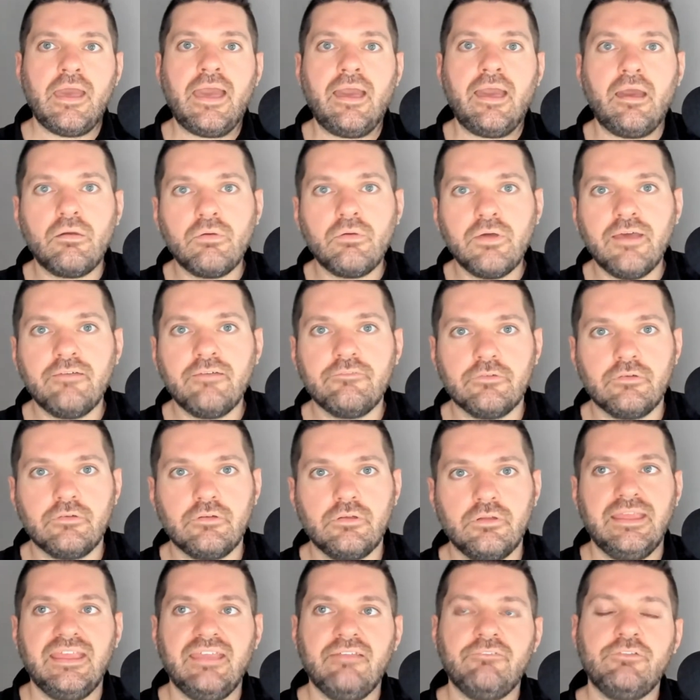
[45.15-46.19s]

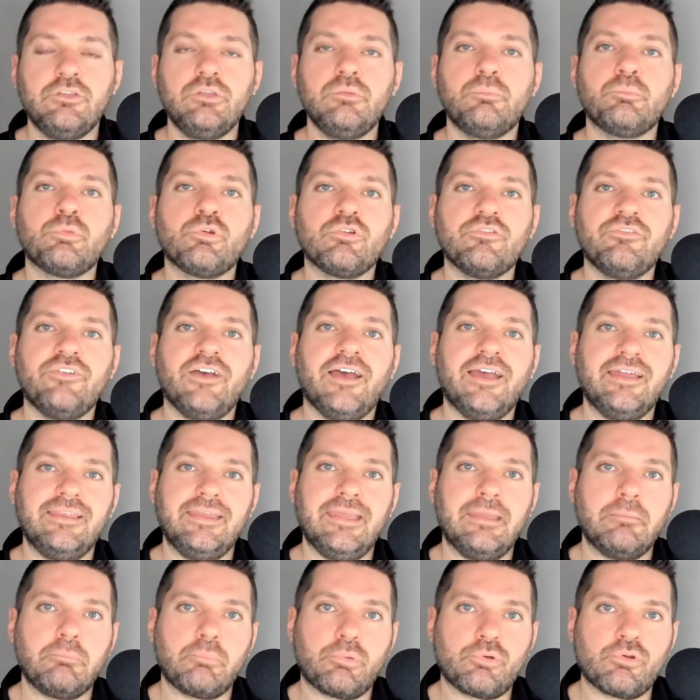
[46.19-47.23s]
However, if you provide
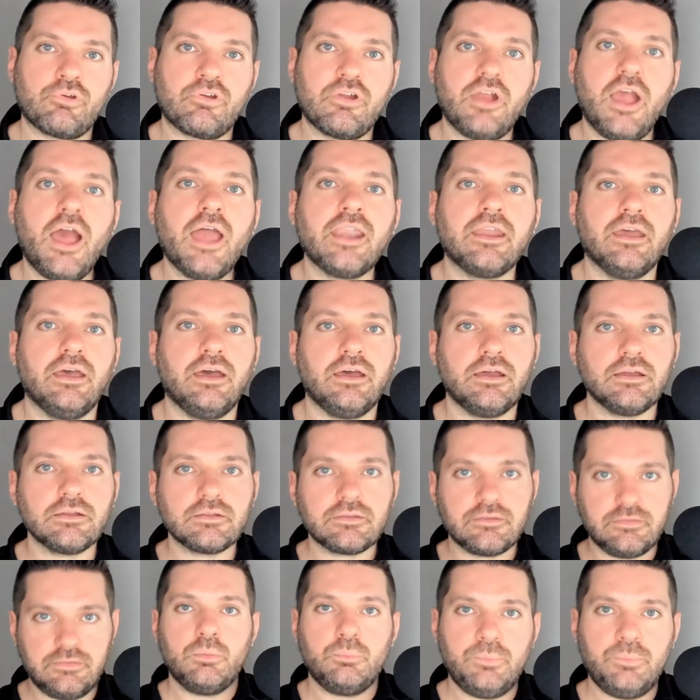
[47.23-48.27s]
a
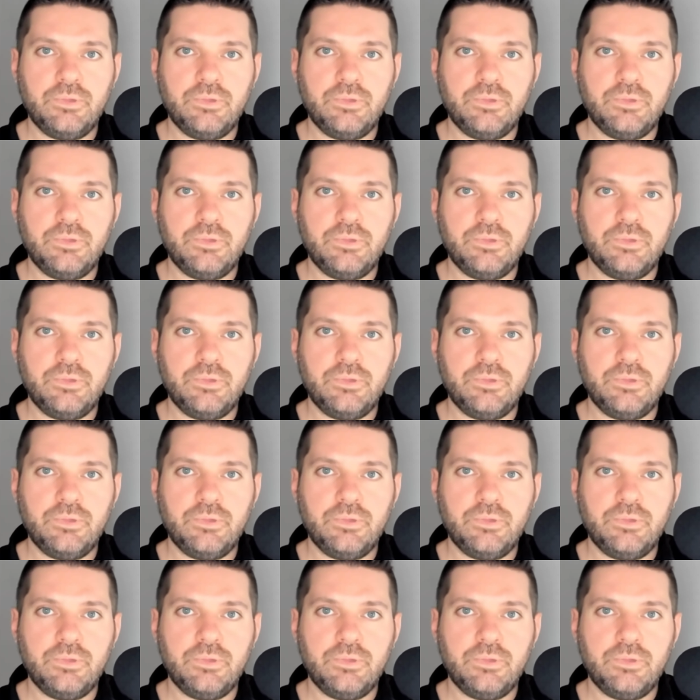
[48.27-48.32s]
product,